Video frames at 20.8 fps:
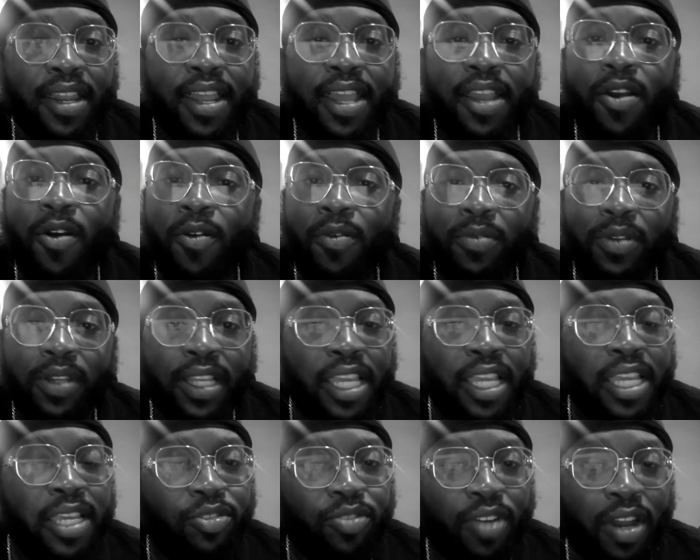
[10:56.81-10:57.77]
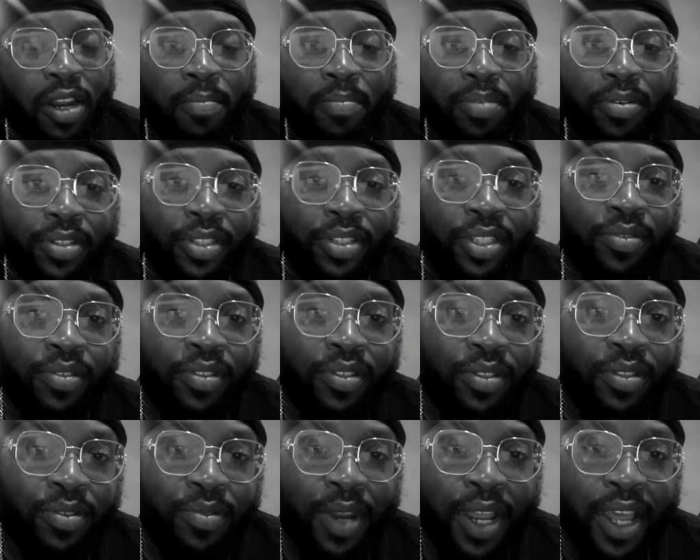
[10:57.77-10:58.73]
they gonna keep trying to push you to
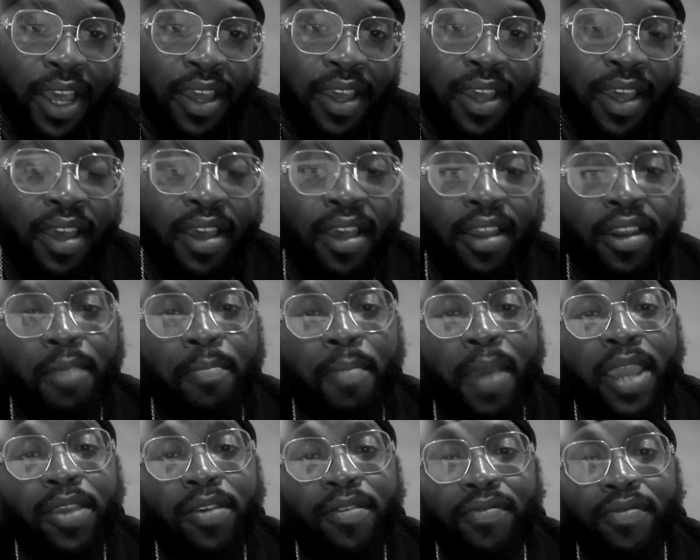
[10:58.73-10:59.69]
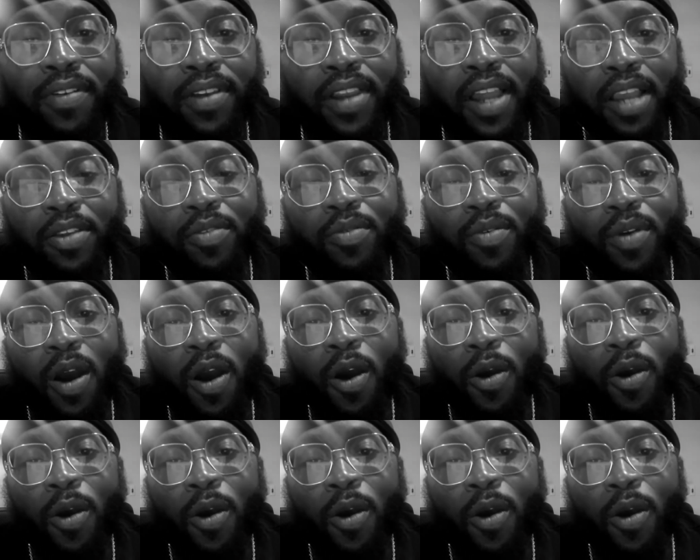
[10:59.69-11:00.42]
do that to make you feel like you are owner